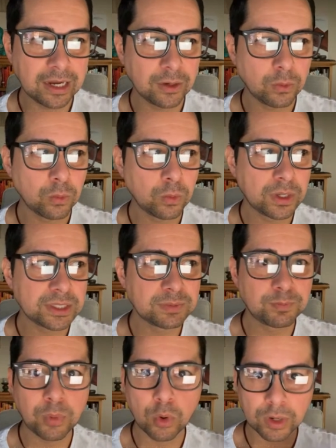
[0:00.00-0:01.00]
I
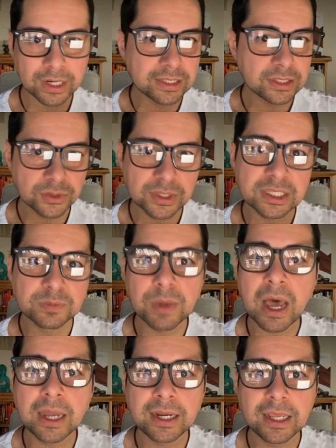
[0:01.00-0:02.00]
was born into this
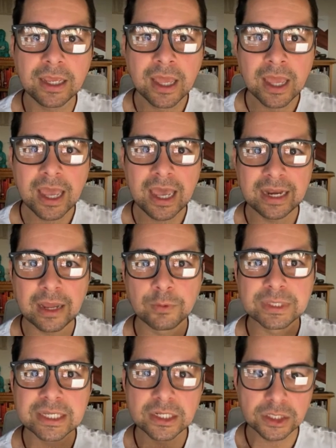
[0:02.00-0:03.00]
body and
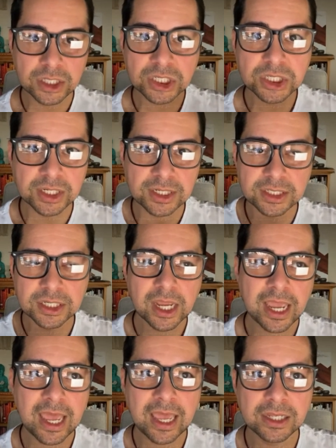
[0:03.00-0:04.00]
I was conditioned
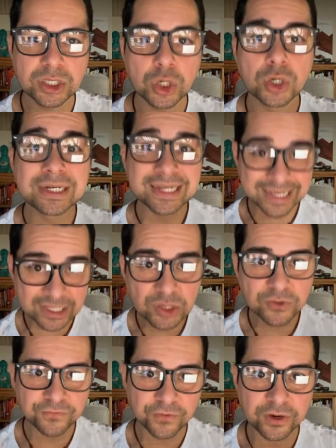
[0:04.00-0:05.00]
and turned
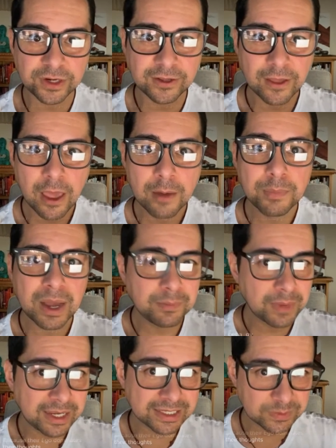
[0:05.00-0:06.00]
into Ferny
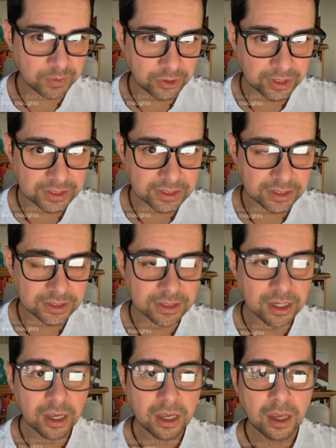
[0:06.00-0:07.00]
by my
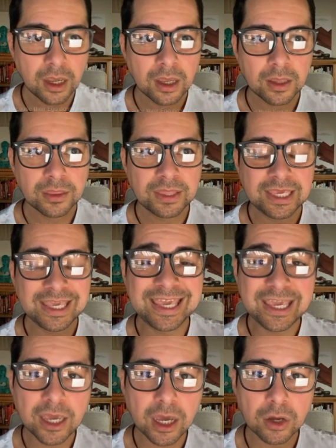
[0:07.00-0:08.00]
experiences.
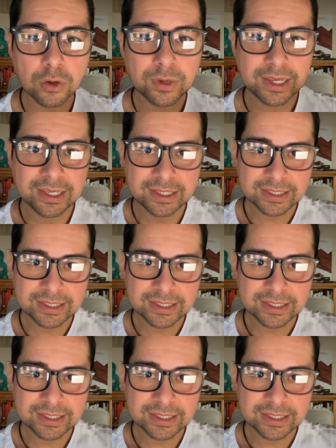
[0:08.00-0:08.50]
The ego